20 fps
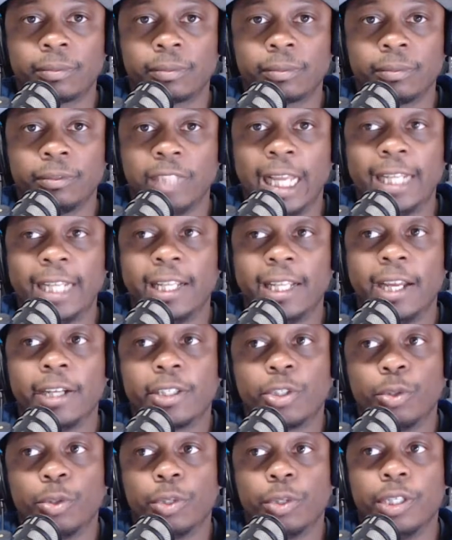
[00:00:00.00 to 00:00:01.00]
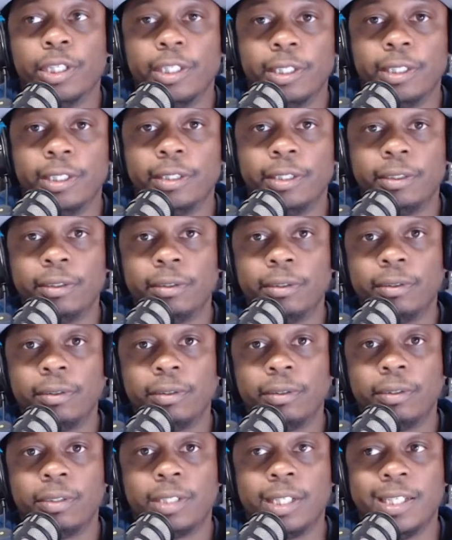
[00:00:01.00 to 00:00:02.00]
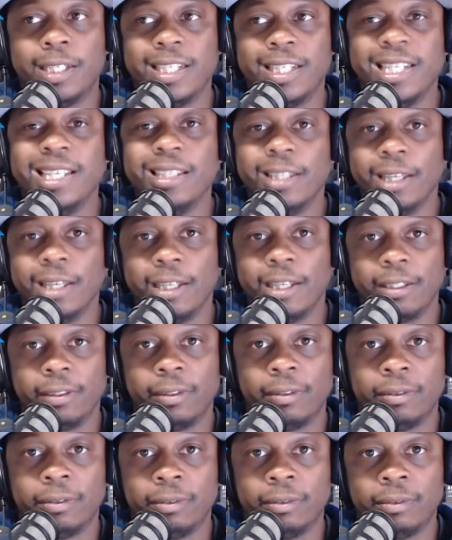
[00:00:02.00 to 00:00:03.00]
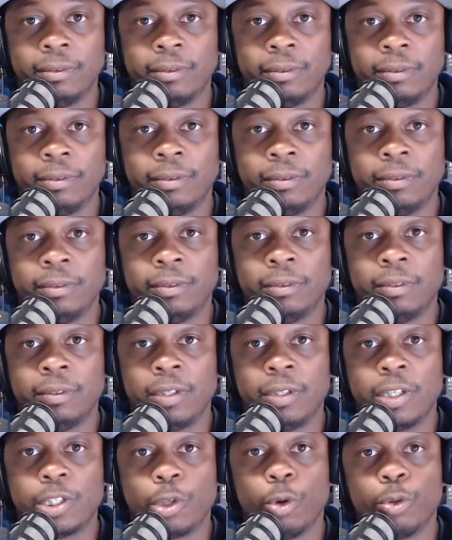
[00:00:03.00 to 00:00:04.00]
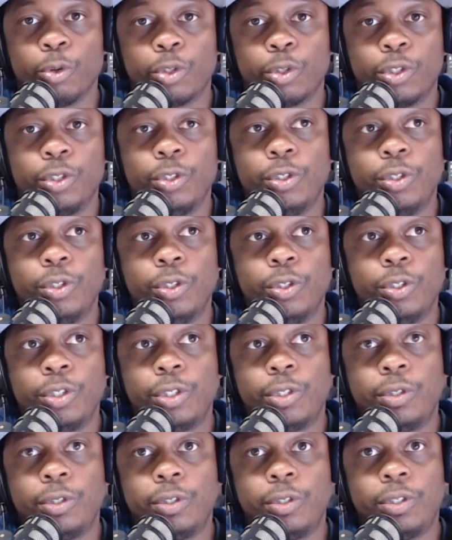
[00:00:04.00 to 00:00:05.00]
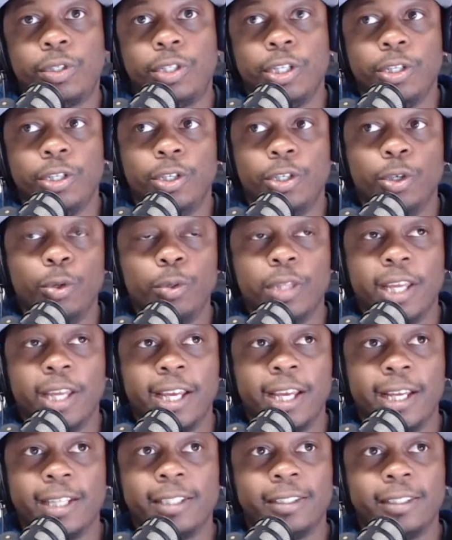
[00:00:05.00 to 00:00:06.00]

Like, they're too good to need that. So to do that,